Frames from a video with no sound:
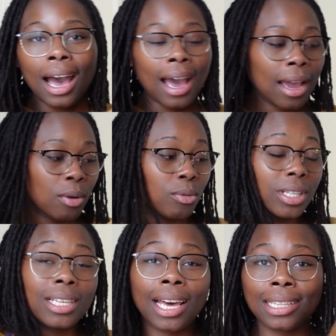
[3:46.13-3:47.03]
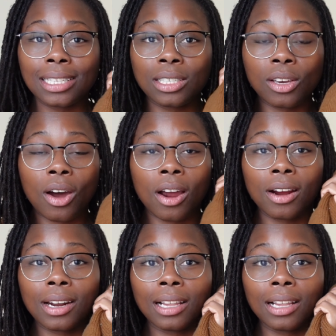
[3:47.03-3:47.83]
I really like this yarn.